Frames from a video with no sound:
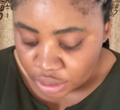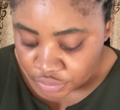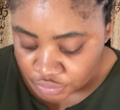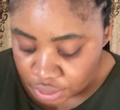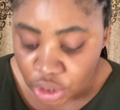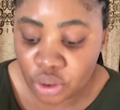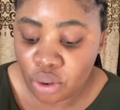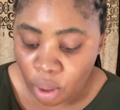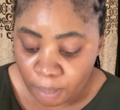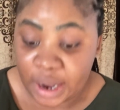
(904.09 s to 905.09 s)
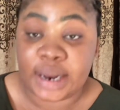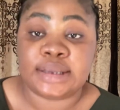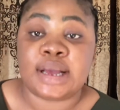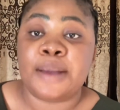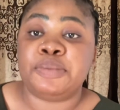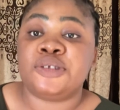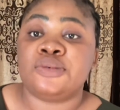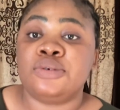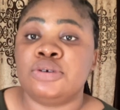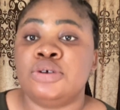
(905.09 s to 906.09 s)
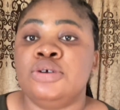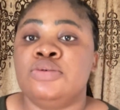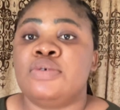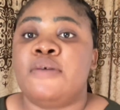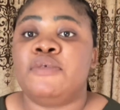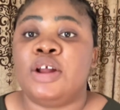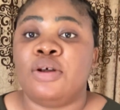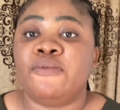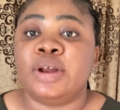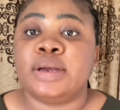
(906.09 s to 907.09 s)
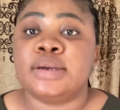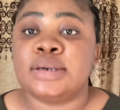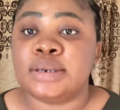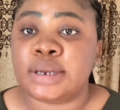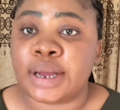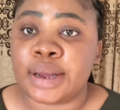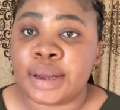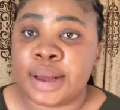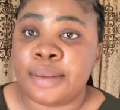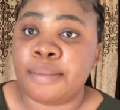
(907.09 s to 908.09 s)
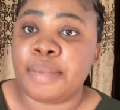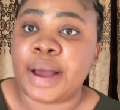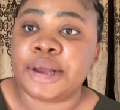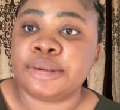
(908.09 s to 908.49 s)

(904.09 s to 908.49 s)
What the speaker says: See you on my next episode. You have a lovely day. Bye.